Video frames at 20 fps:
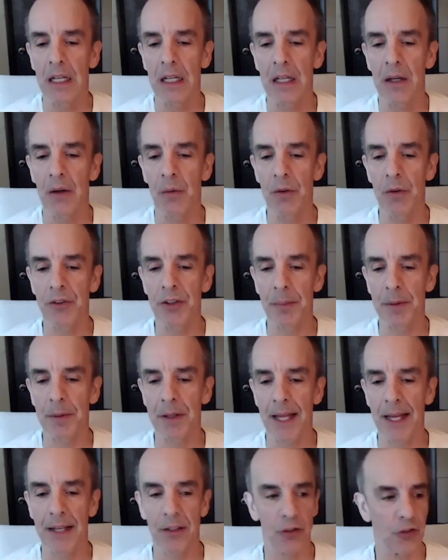When something
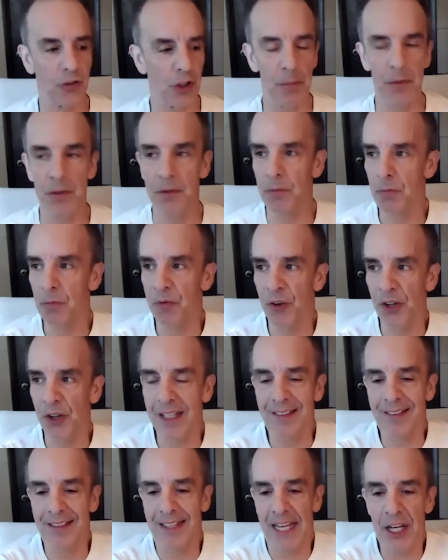like someone
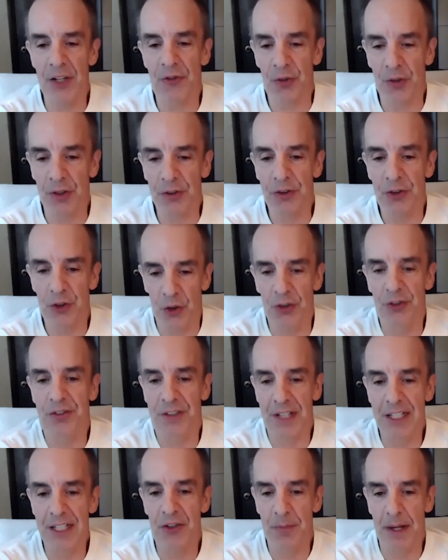forgets the entrance, you're a
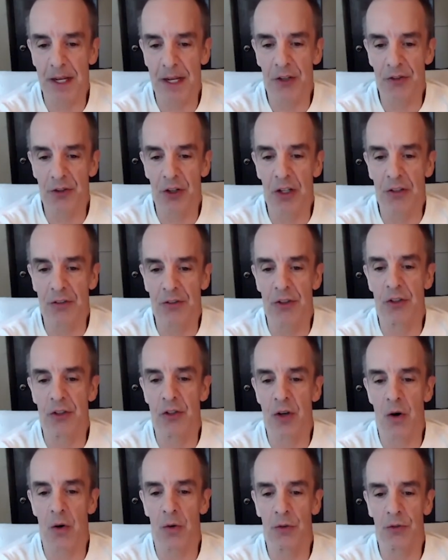stage manager. Do you
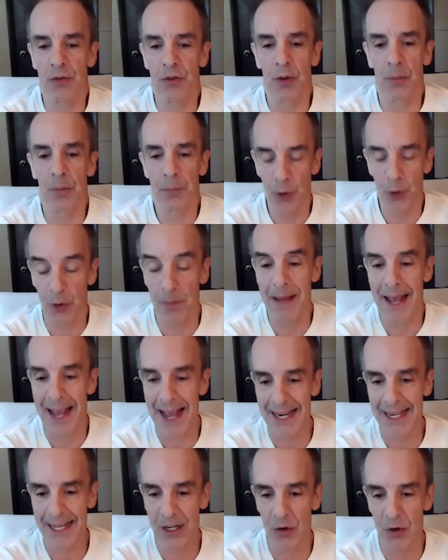go into a pure
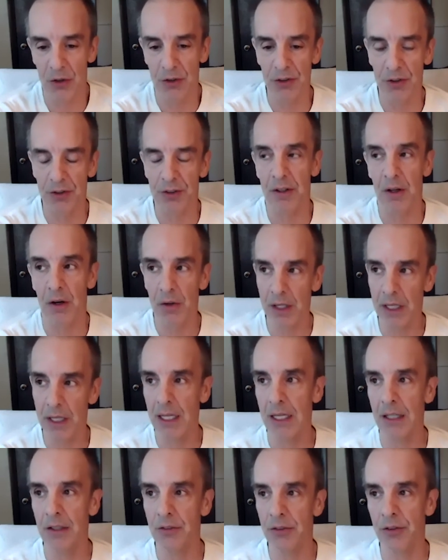panic, or you just say,
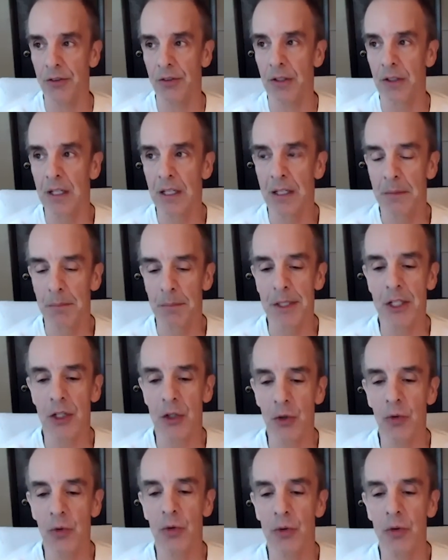"Okay, just be
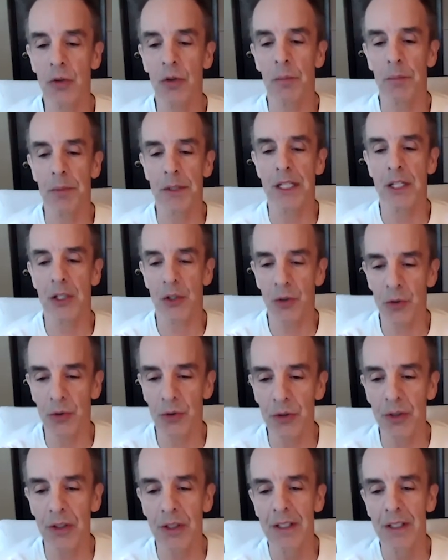cool, be cool"?